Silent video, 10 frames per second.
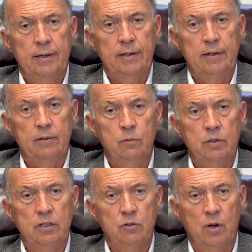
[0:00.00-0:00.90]

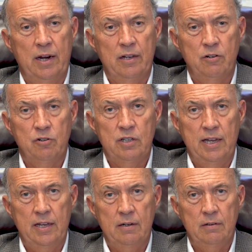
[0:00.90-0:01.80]
really try to
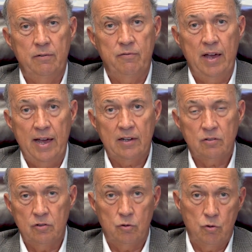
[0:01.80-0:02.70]
understand the facts,
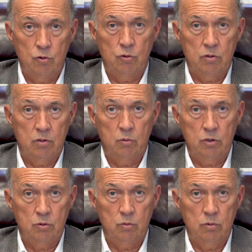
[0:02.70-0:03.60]
the truth,
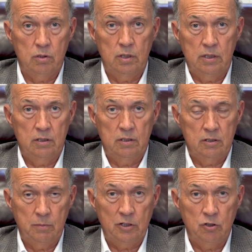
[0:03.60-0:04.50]
which
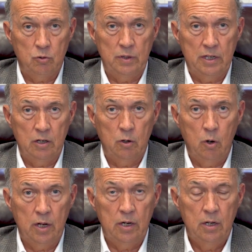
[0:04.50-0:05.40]
as much as we can
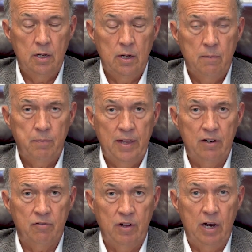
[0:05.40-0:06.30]
know it,
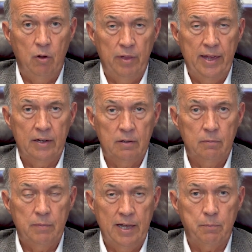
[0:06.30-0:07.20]
and follow
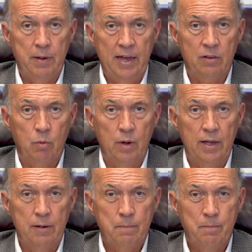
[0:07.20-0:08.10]
that
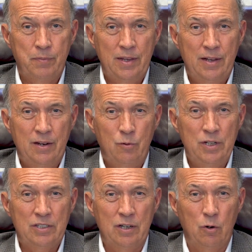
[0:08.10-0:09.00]
pathway.
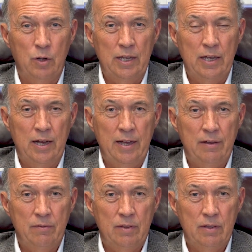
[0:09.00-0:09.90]
Recently, I
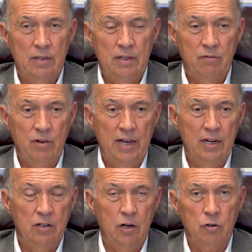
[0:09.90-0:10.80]

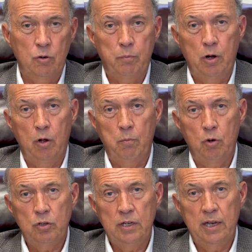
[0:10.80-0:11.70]
invited Dr. Paul
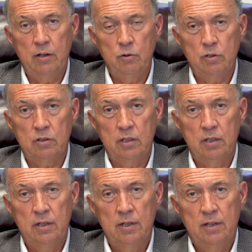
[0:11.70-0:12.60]
Monnier, who is an
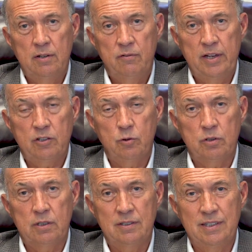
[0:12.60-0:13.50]
infectious
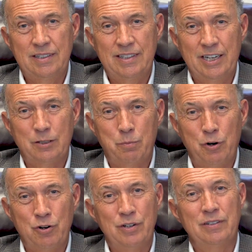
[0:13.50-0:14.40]
disease
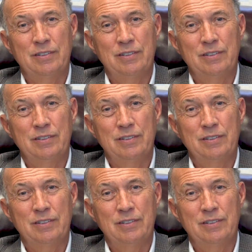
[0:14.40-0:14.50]
expert,